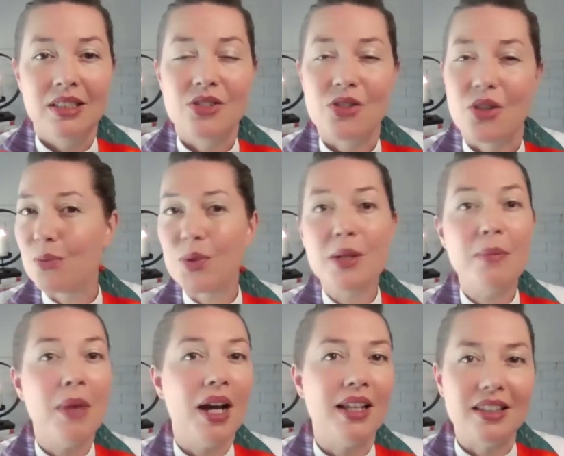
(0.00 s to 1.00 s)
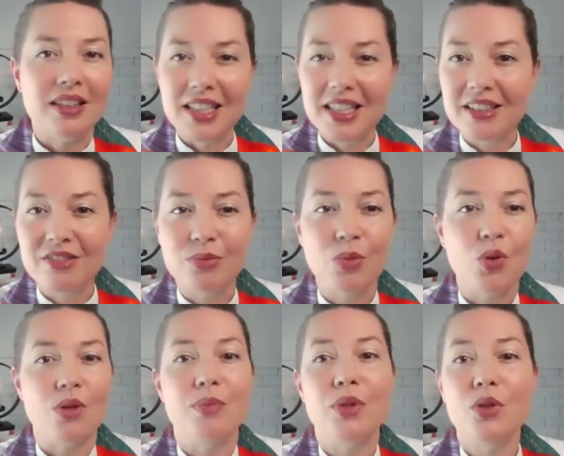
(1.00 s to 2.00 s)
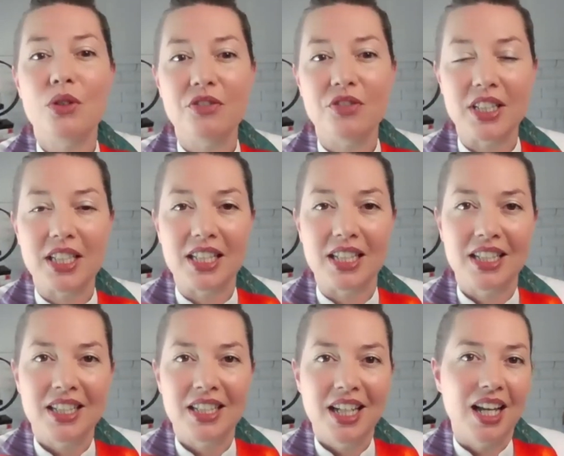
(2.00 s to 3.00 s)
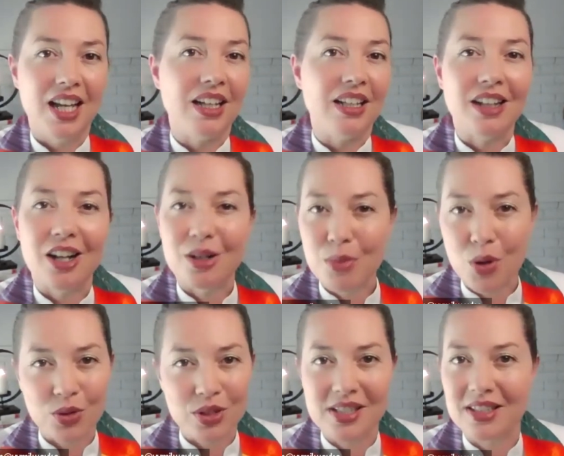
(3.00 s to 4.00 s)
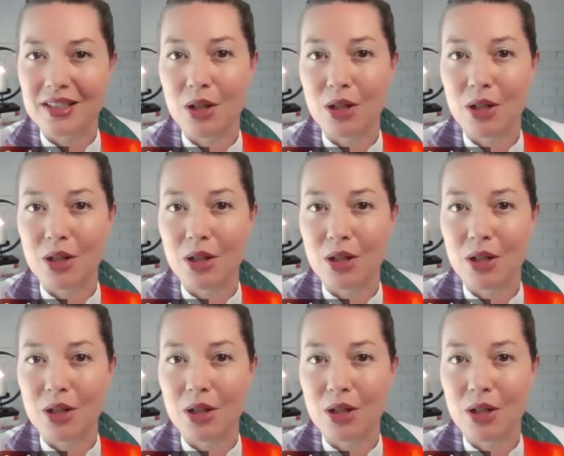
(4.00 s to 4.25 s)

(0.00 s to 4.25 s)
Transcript: so that we might live more beautifully and harmonious,